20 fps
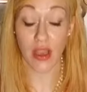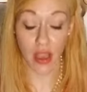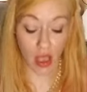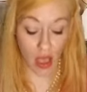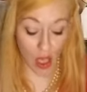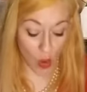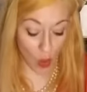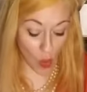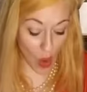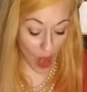
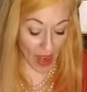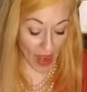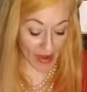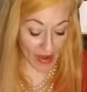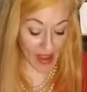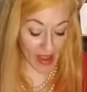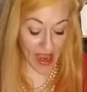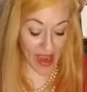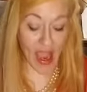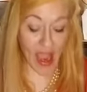Why do
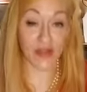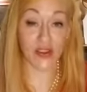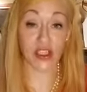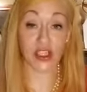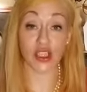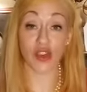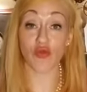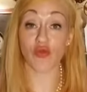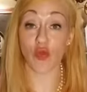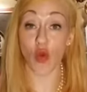they have such
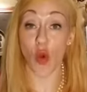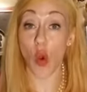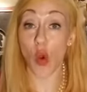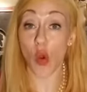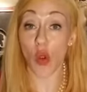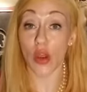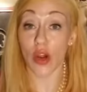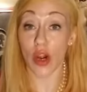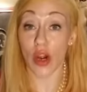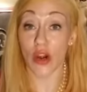a role
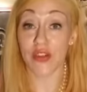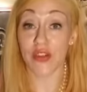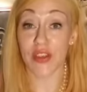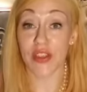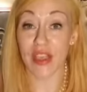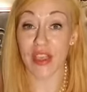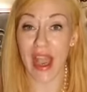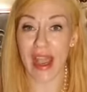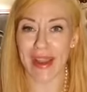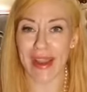in our
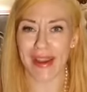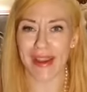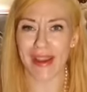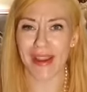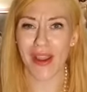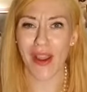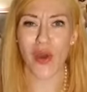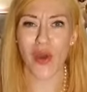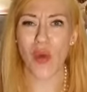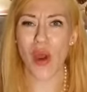society?
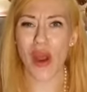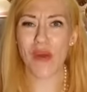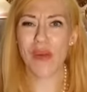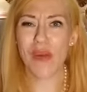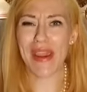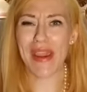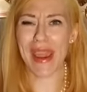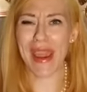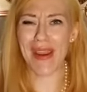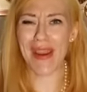Why do we
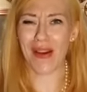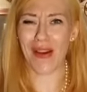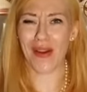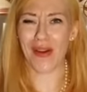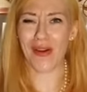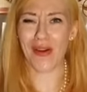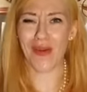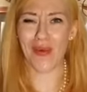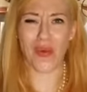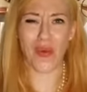care?
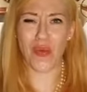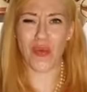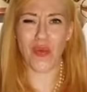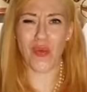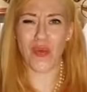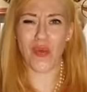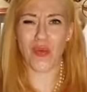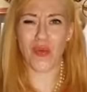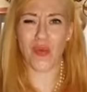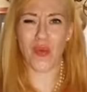Well,
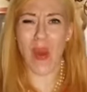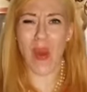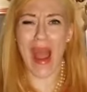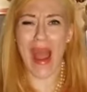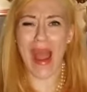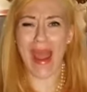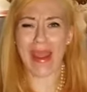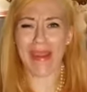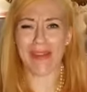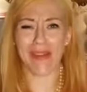
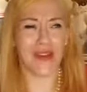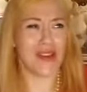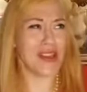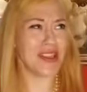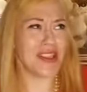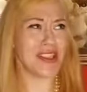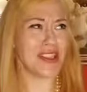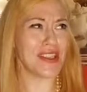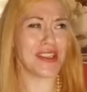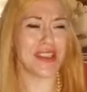why? There is
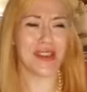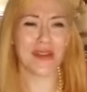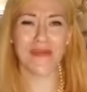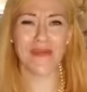just some